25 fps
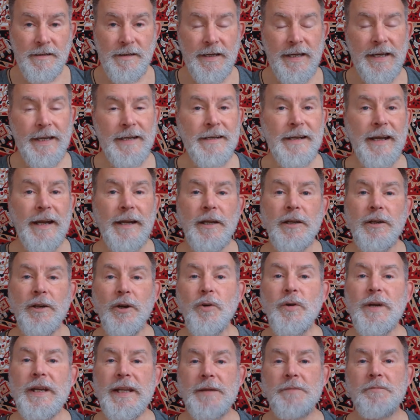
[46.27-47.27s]
And I can
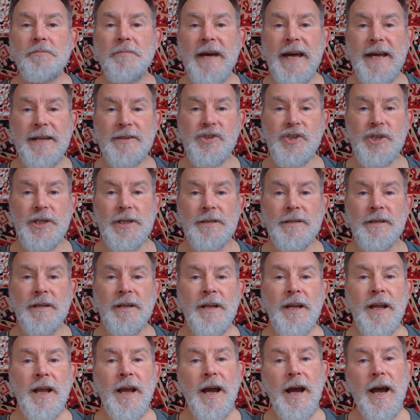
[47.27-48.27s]
only imagine
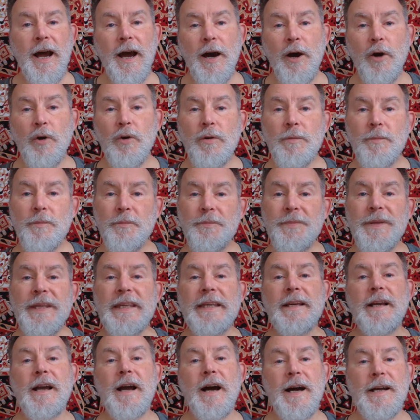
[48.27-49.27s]
how
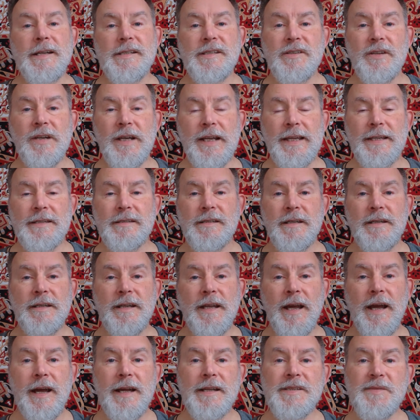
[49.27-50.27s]
being isolated
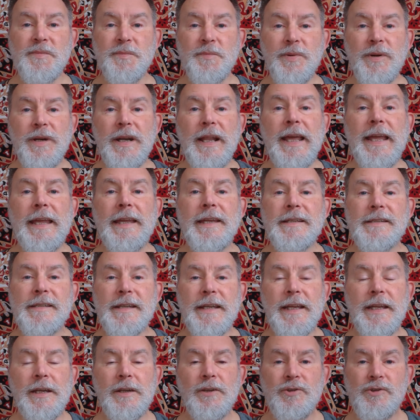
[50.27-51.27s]
has played
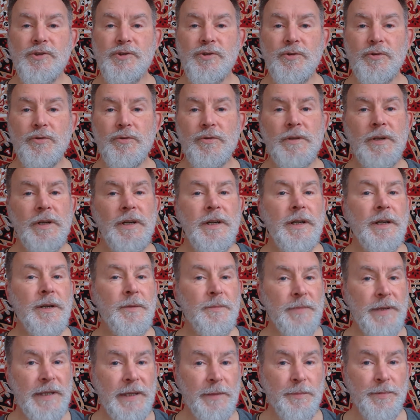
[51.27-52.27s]
into
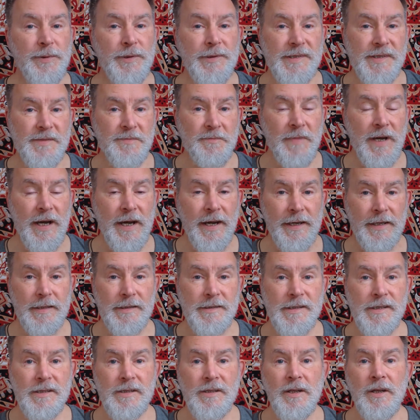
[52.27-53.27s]
people's
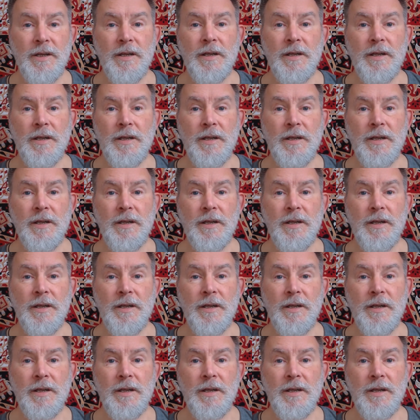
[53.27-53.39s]
minds,